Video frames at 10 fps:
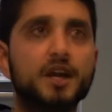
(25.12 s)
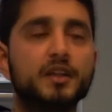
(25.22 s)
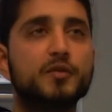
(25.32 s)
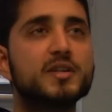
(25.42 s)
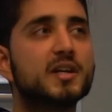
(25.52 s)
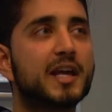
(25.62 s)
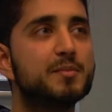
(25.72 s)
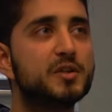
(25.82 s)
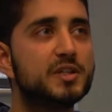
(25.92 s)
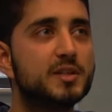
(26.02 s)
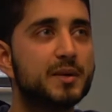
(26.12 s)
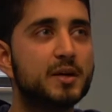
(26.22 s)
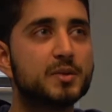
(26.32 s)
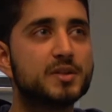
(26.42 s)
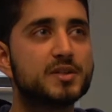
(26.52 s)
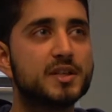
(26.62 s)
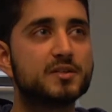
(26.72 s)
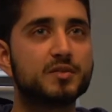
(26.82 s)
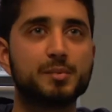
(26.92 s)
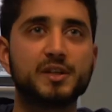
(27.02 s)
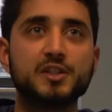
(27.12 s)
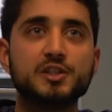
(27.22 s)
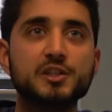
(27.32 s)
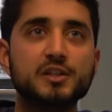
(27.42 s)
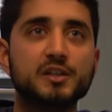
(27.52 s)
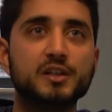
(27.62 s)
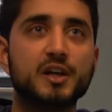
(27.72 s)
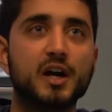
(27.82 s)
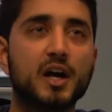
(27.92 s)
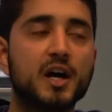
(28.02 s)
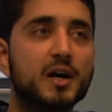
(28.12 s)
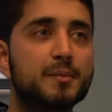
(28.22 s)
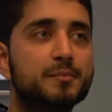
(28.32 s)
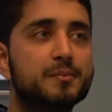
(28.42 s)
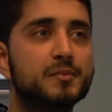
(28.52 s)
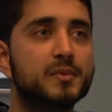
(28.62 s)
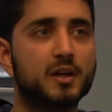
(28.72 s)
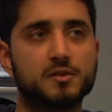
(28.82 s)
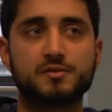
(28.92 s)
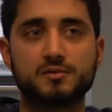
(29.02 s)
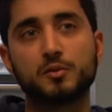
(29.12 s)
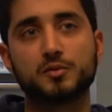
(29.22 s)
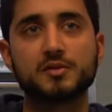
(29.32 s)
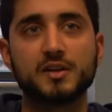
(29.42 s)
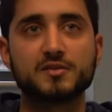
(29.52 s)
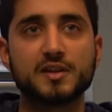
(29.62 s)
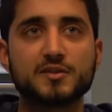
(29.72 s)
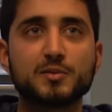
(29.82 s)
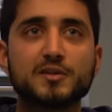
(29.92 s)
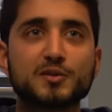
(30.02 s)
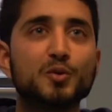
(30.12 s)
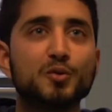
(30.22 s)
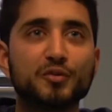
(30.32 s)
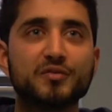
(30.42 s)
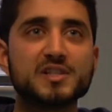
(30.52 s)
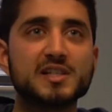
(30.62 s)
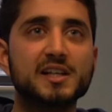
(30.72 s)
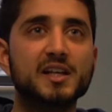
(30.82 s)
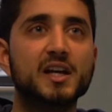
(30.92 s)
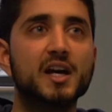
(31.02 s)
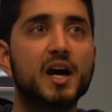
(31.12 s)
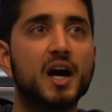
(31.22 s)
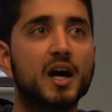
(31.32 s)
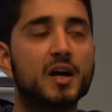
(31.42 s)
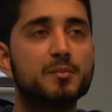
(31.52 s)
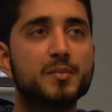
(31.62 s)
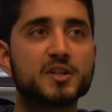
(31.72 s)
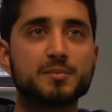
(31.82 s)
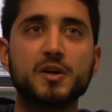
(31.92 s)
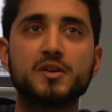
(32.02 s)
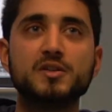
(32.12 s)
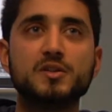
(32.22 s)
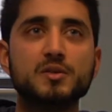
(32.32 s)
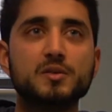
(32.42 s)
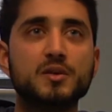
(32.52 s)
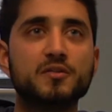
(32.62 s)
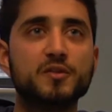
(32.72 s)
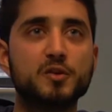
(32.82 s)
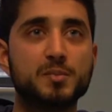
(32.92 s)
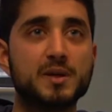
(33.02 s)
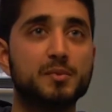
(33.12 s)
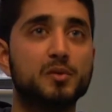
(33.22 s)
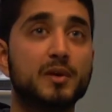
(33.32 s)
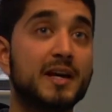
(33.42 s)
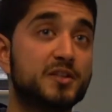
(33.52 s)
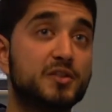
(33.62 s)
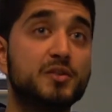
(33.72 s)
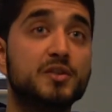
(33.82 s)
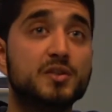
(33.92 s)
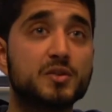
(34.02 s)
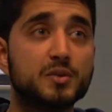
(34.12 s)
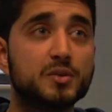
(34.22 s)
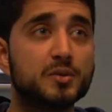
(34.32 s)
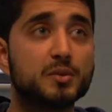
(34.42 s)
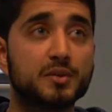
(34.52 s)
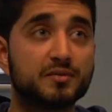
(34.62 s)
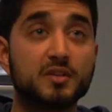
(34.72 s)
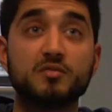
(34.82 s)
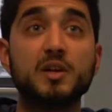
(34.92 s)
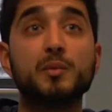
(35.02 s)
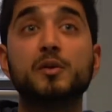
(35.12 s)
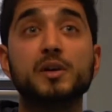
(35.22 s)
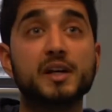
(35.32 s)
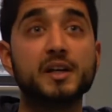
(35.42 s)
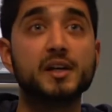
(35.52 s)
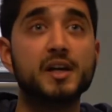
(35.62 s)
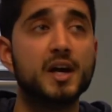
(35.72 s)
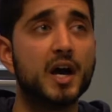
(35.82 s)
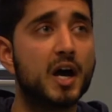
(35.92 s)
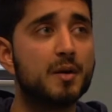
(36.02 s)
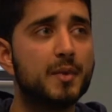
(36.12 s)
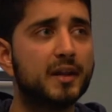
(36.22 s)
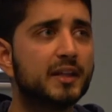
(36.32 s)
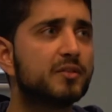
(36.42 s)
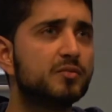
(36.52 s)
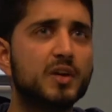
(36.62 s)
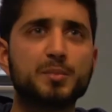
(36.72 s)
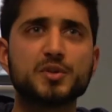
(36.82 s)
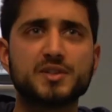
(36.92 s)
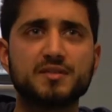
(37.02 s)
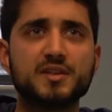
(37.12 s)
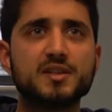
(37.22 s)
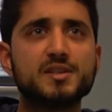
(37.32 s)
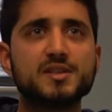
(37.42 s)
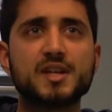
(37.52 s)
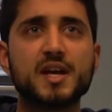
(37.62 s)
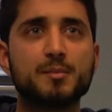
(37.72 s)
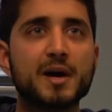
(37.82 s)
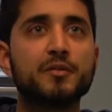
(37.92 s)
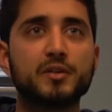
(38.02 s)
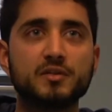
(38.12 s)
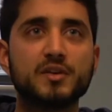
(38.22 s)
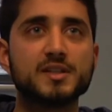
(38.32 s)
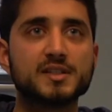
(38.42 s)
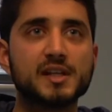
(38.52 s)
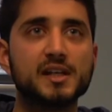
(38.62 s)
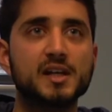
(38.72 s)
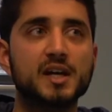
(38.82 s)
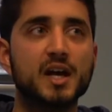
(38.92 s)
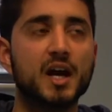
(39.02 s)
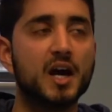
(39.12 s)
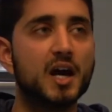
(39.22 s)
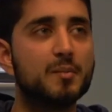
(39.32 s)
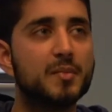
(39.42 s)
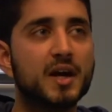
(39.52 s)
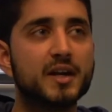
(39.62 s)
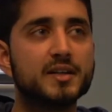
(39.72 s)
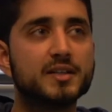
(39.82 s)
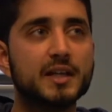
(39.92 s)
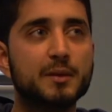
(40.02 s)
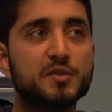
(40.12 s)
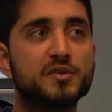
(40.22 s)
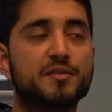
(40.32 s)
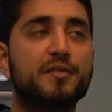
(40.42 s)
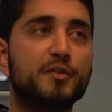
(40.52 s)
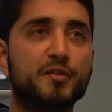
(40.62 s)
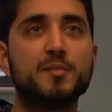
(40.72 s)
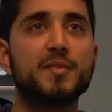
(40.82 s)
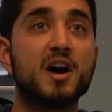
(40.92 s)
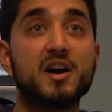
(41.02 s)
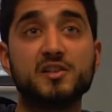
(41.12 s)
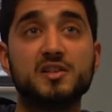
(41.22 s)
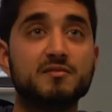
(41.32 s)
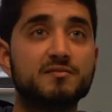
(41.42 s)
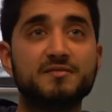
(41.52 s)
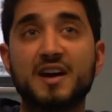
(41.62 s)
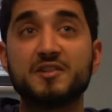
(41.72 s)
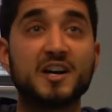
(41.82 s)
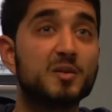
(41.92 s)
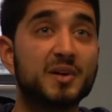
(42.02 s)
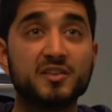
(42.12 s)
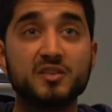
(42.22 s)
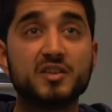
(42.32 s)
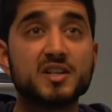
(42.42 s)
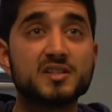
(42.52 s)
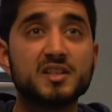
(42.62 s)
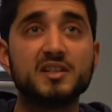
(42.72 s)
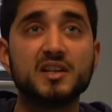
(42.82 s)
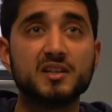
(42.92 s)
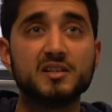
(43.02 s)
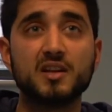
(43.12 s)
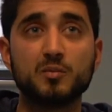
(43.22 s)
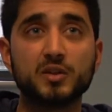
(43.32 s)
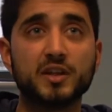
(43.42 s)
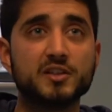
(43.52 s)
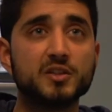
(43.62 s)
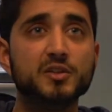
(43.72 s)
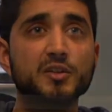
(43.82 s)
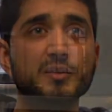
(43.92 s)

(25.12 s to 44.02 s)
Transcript: The reason I came to UCB was its reputation. As well as the course, obviously. I'd spoken to a few people, ex-students, who have done really well here, and they had some really positive things to say about the university. And it was through them that I actually found out about the university and what they do.